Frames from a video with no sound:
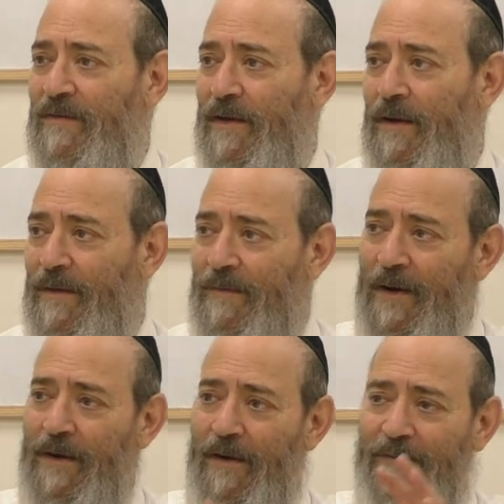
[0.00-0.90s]
So you know that
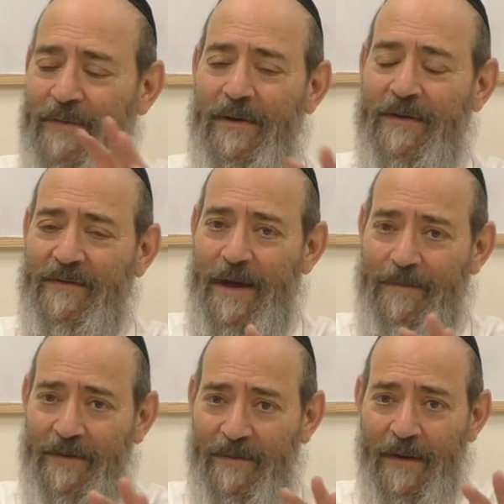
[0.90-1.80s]
very often when this
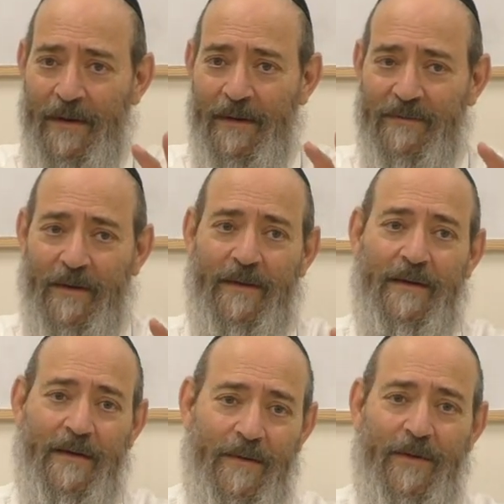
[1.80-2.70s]
happens, so
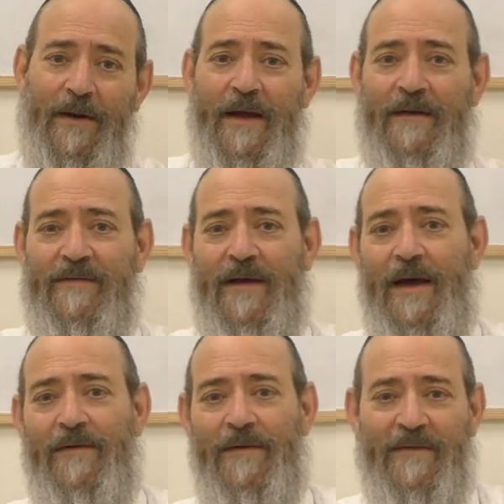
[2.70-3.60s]
then the community gets
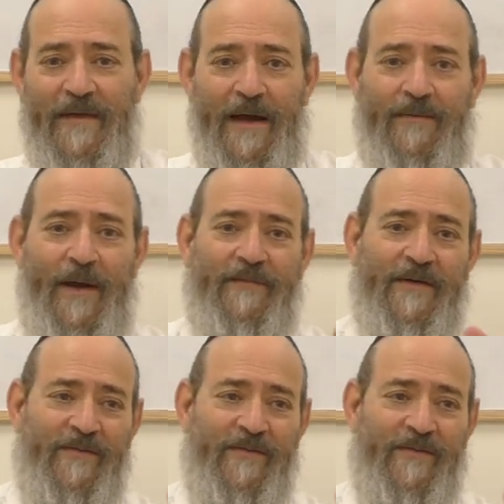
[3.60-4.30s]
together and decides we have to